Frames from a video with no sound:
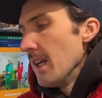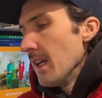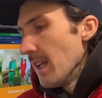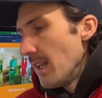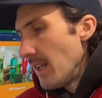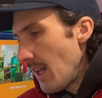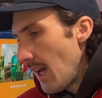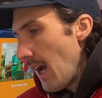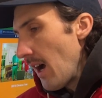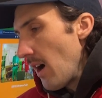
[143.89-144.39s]

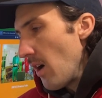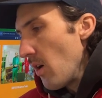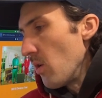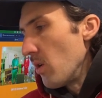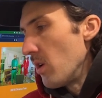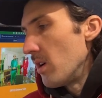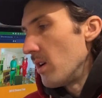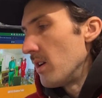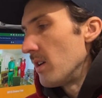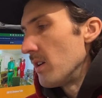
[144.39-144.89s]

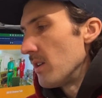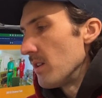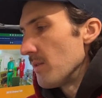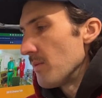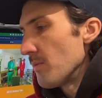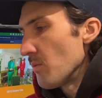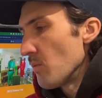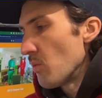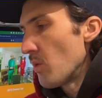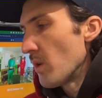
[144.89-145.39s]
Now,
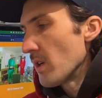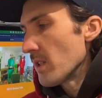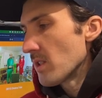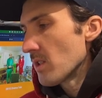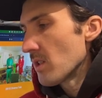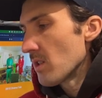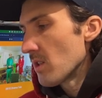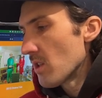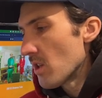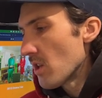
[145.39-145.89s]
what's
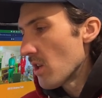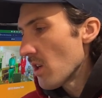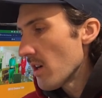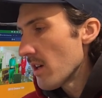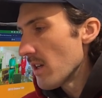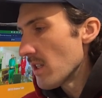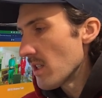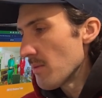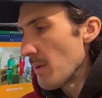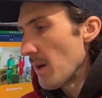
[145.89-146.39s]

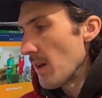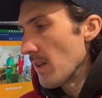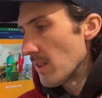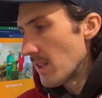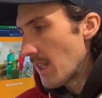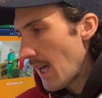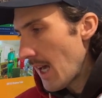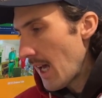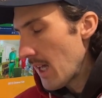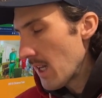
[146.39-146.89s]
curious about
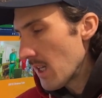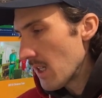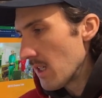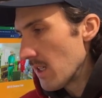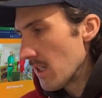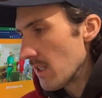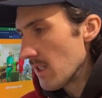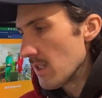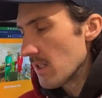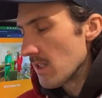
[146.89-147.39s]
that
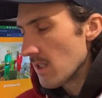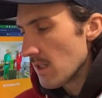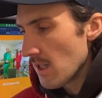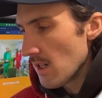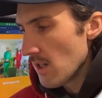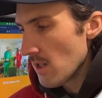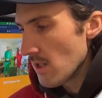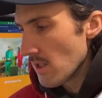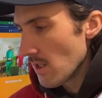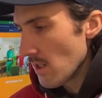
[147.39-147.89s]
is
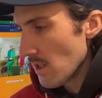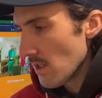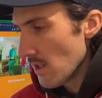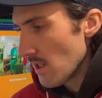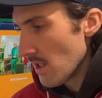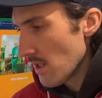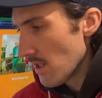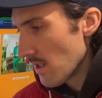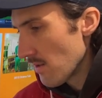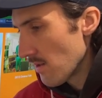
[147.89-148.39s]

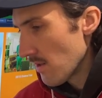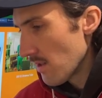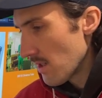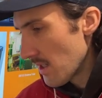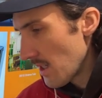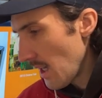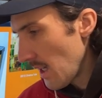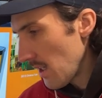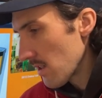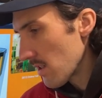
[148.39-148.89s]
this
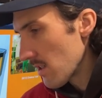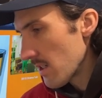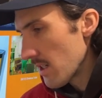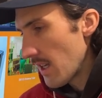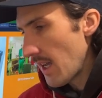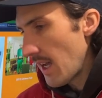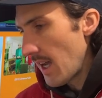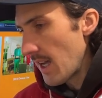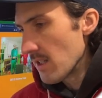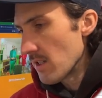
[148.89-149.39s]
seller
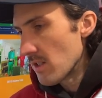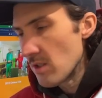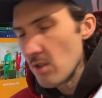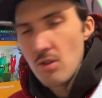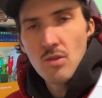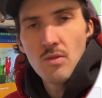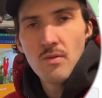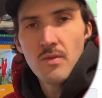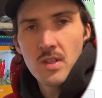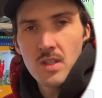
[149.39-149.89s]
has
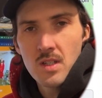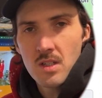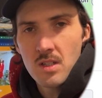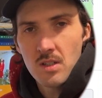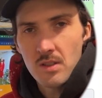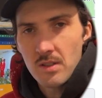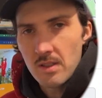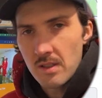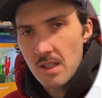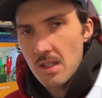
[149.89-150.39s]
two
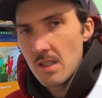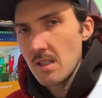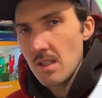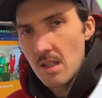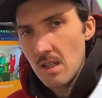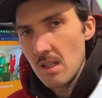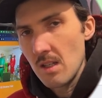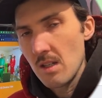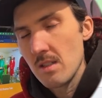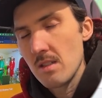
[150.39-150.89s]
vehicles listed.
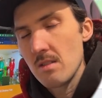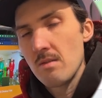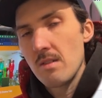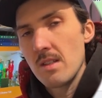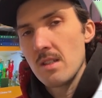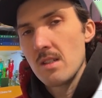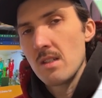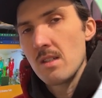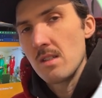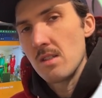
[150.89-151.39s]
He also
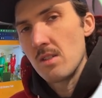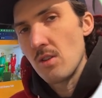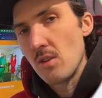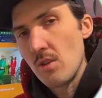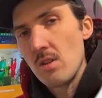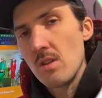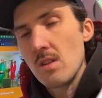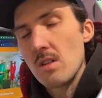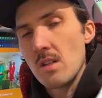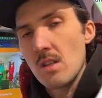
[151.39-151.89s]
has a
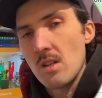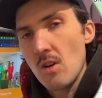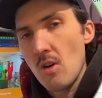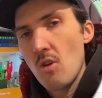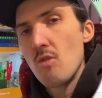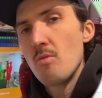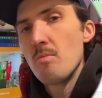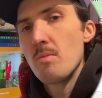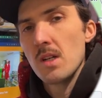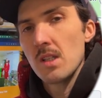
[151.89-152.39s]
Toyota
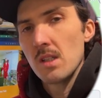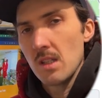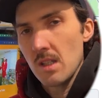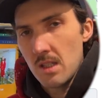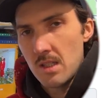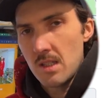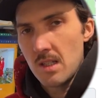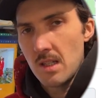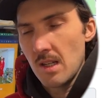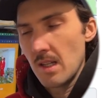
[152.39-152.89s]
Tacoma
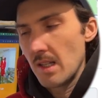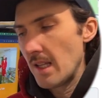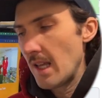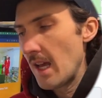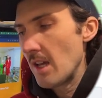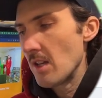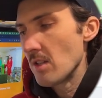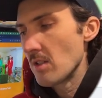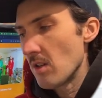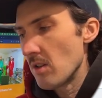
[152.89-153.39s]
listed, and
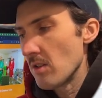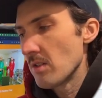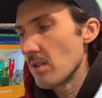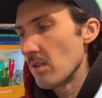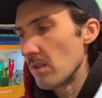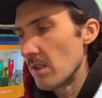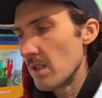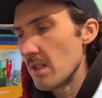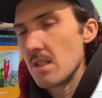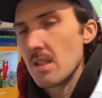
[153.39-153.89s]
that is also
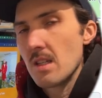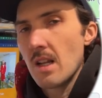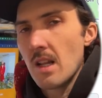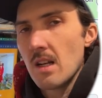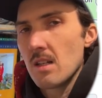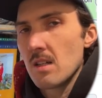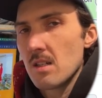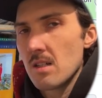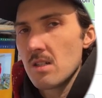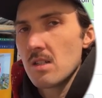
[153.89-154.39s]
listed at
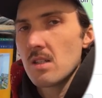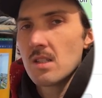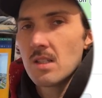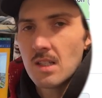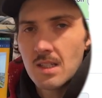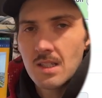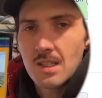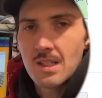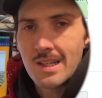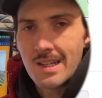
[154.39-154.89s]

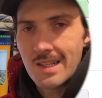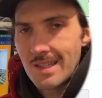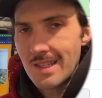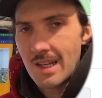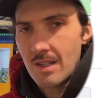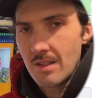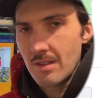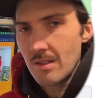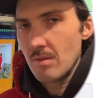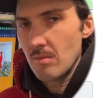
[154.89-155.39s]

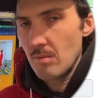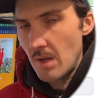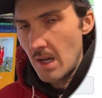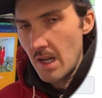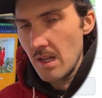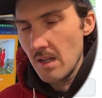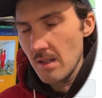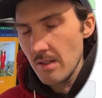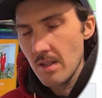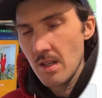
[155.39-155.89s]
168,000
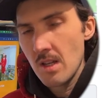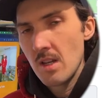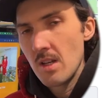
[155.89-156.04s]
miles.